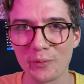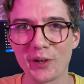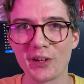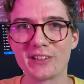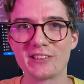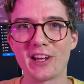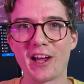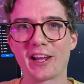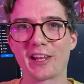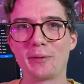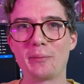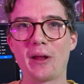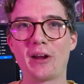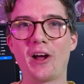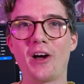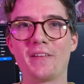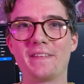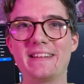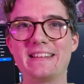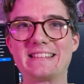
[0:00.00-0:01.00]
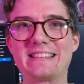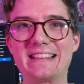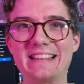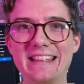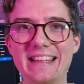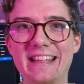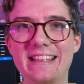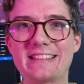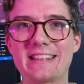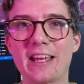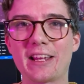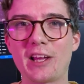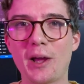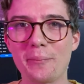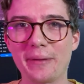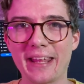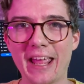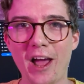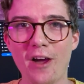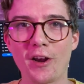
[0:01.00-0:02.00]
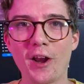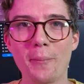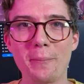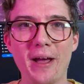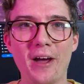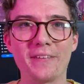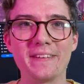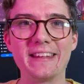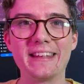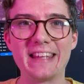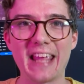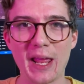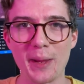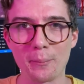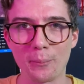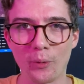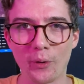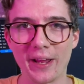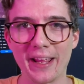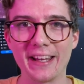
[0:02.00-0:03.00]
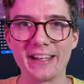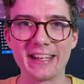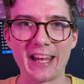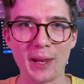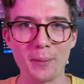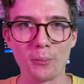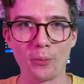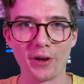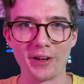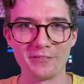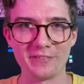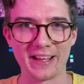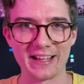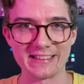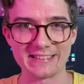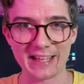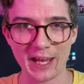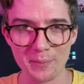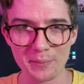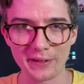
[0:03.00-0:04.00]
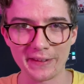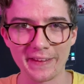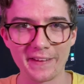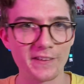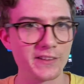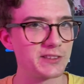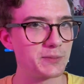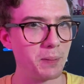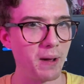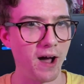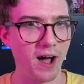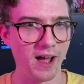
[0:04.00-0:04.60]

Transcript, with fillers: We were talking about all these leaks coming out about the Game Boy and Game Boy Advance emulators